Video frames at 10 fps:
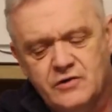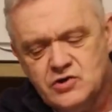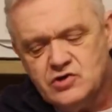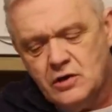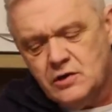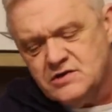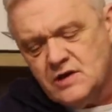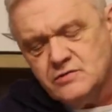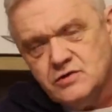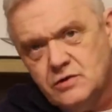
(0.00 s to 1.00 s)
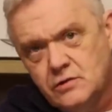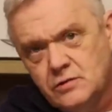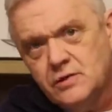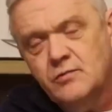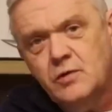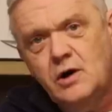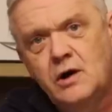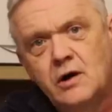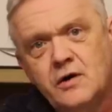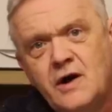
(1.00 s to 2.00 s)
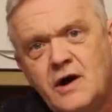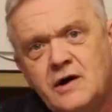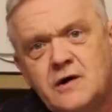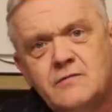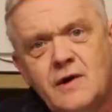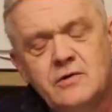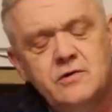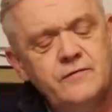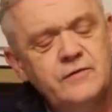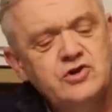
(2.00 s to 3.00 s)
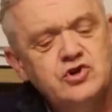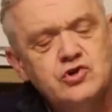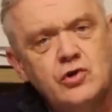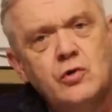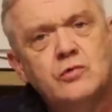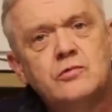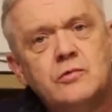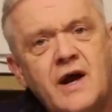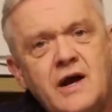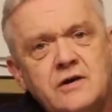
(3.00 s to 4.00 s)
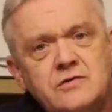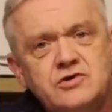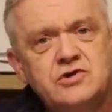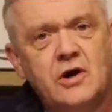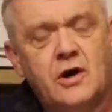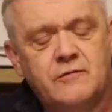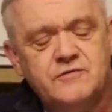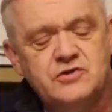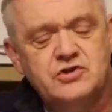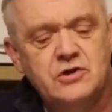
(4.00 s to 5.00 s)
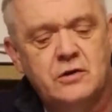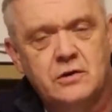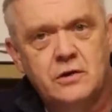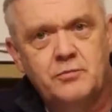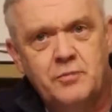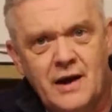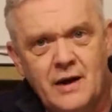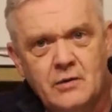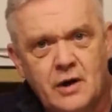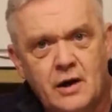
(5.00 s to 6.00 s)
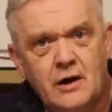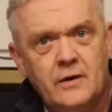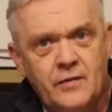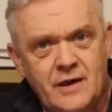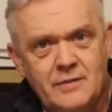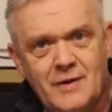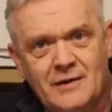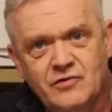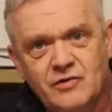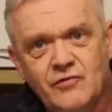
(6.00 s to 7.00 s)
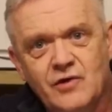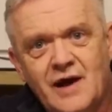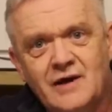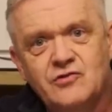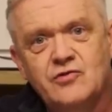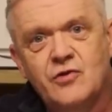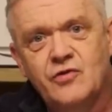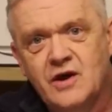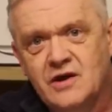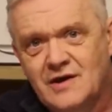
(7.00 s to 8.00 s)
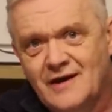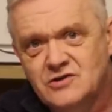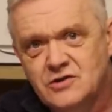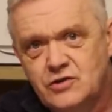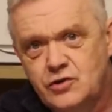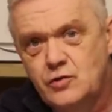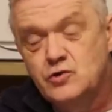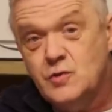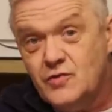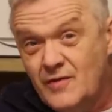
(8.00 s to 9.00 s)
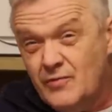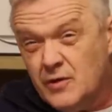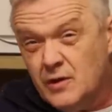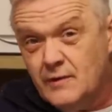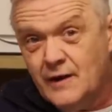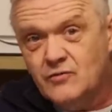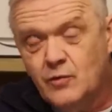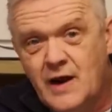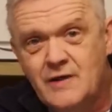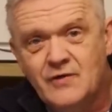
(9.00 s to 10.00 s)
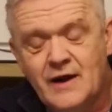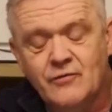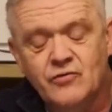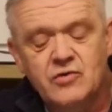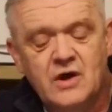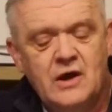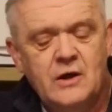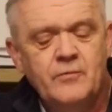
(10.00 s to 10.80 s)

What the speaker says: And of course solar cells can only work in a relatively short range of solar power, that amount of light that they can actually use within the correct wavelength.